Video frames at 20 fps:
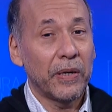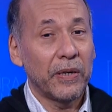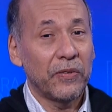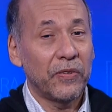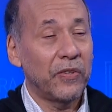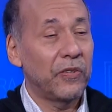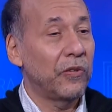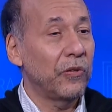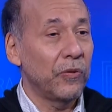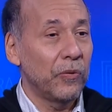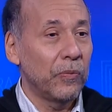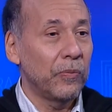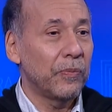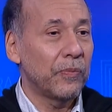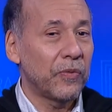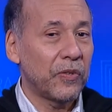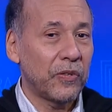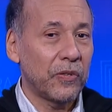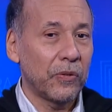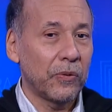is
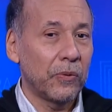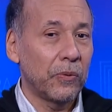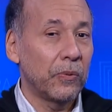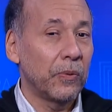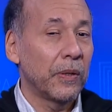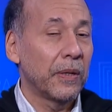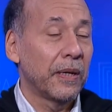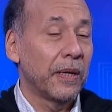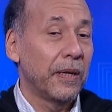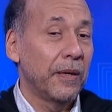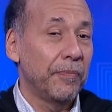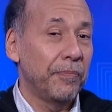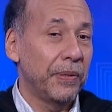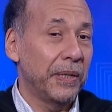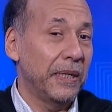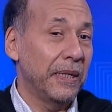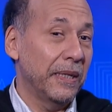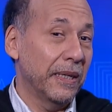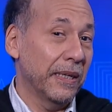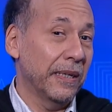doomed to
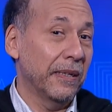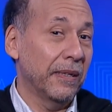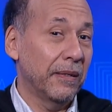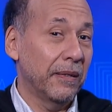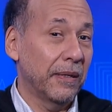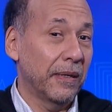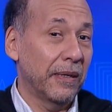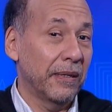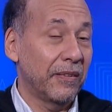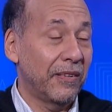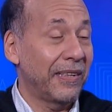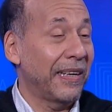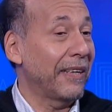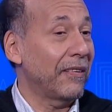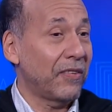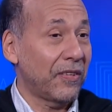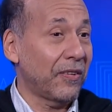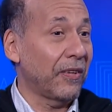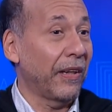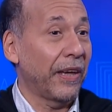be in uh,
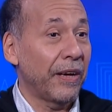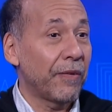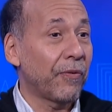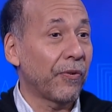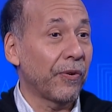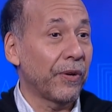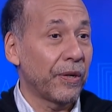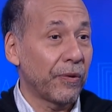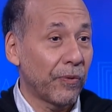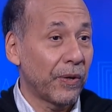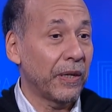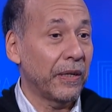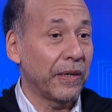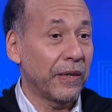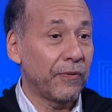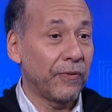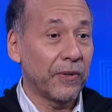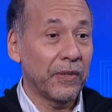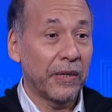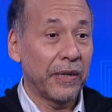debt slavery
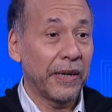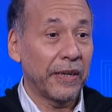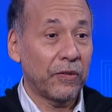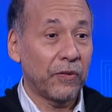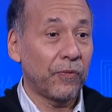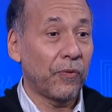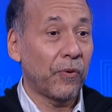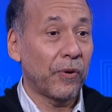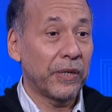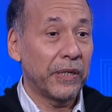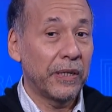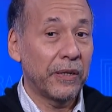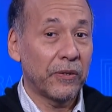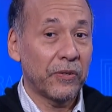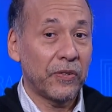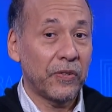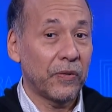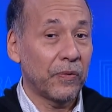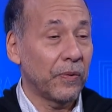really for the next 40 years. Oh,